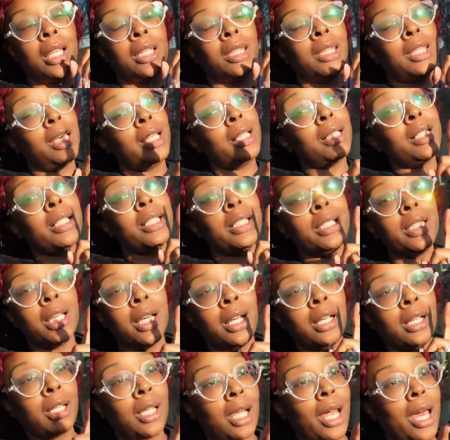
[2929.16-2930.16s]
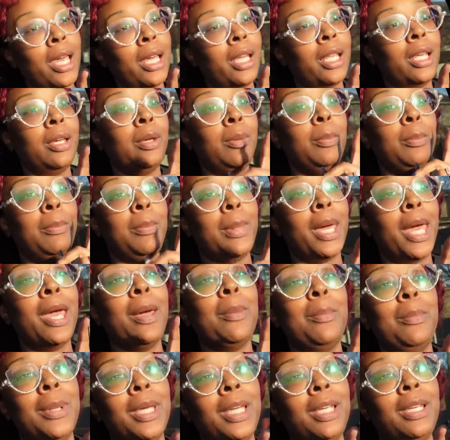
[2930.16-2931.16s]
This young lady
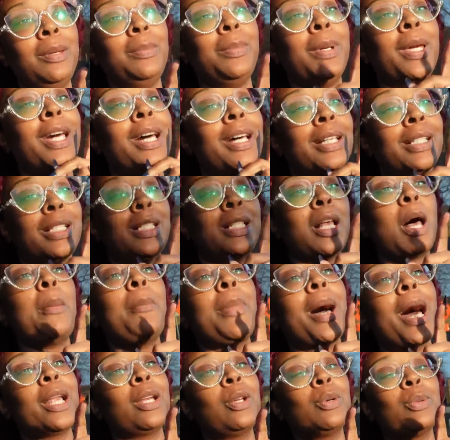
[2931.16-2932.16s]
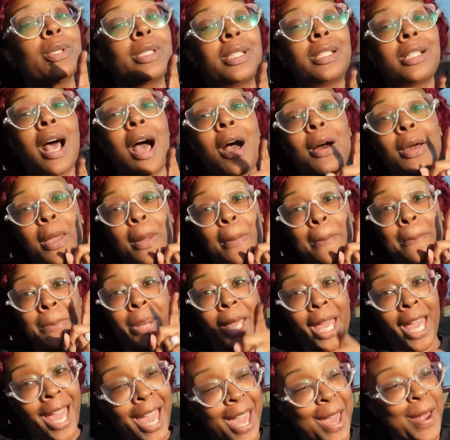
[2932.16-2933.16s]
met me because somebody was talking
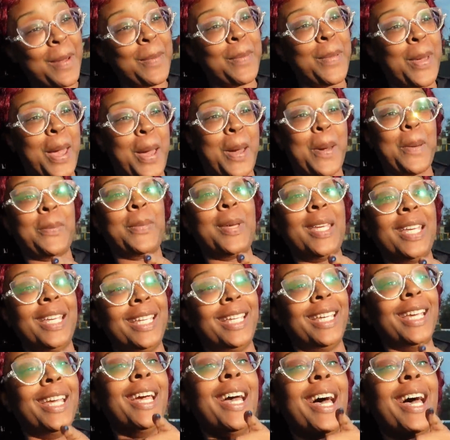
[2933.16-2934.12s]
bad about me.